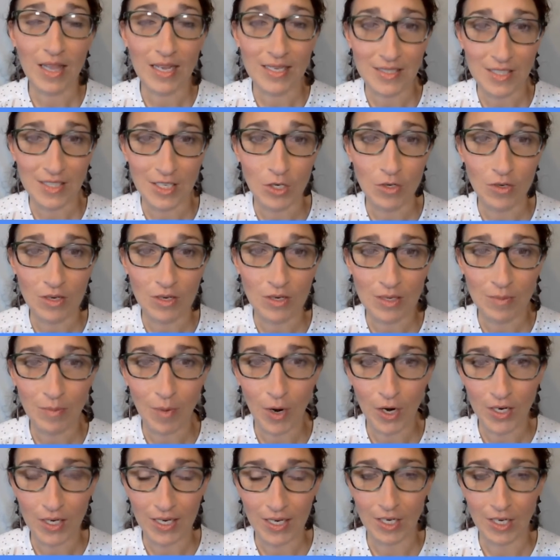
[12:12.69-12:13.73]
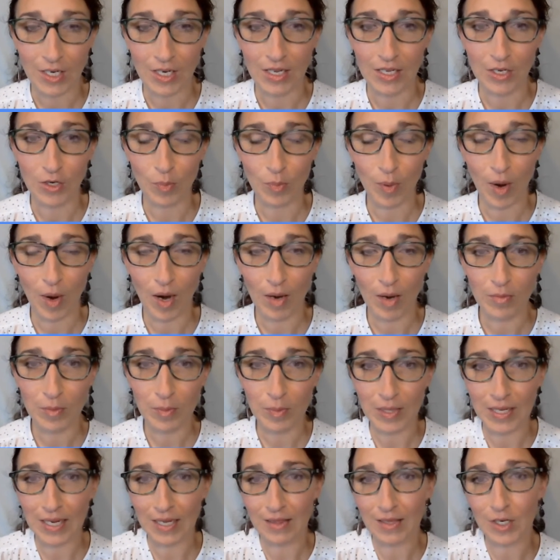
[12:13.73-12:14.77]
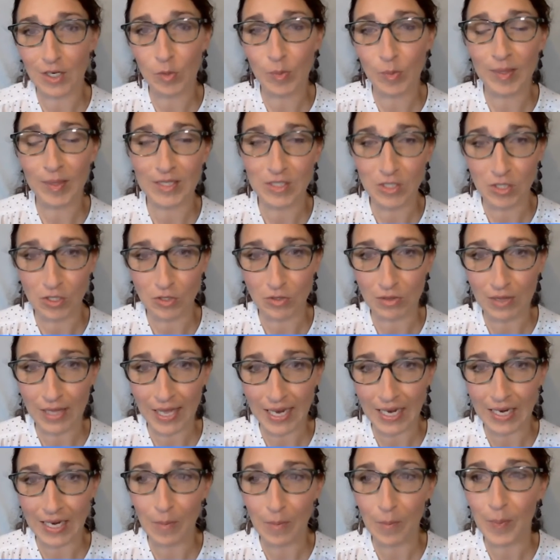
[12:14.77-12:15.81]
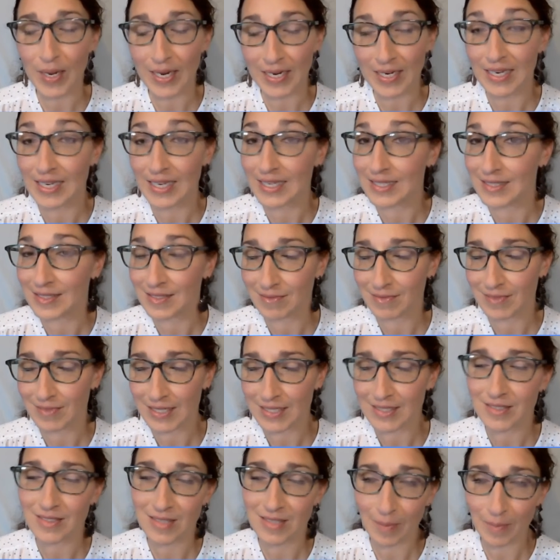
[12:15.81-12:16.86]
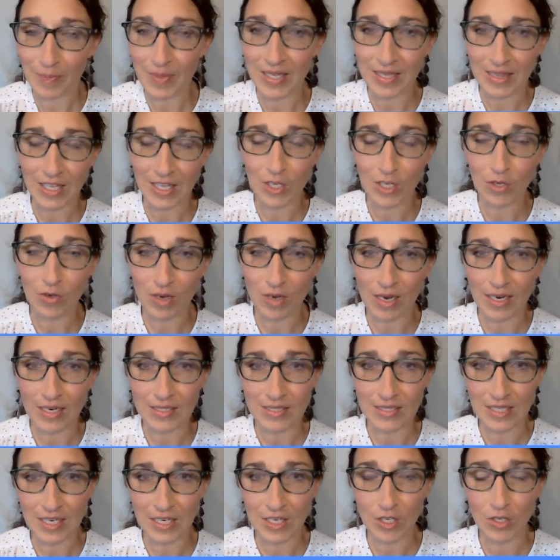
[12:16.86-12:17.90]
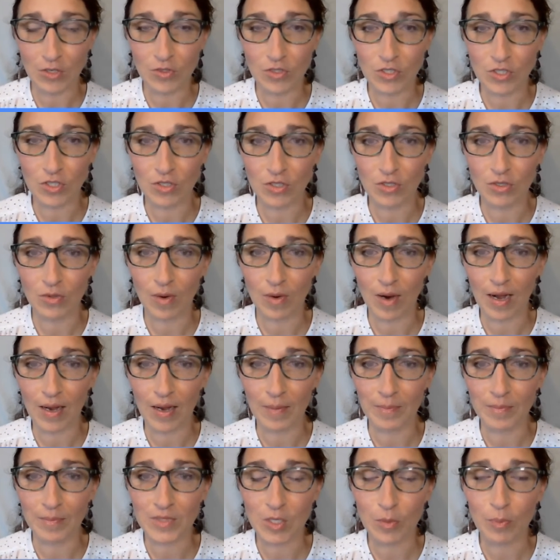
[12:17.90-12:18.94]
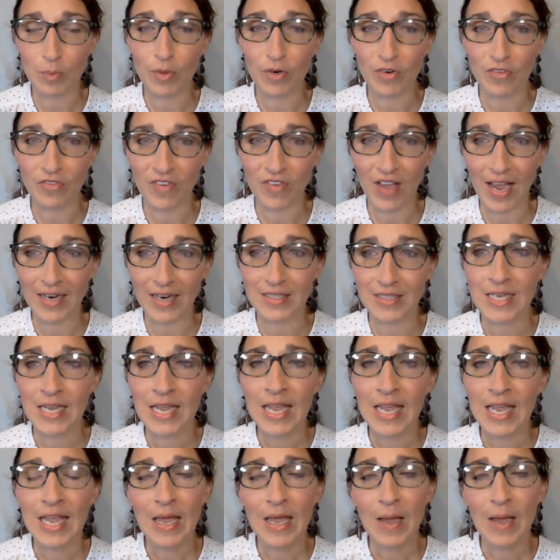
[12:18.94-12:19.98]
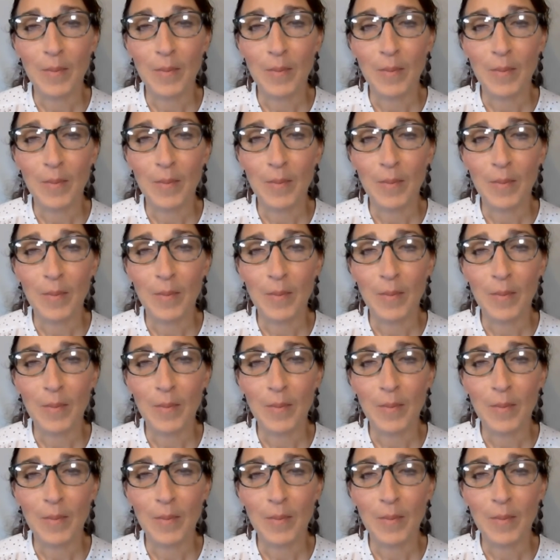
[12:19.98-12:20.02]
um, and if you're realizing you need marketing, you're probably a little bit too late, but it's it's something that you can continue to um, to perfect.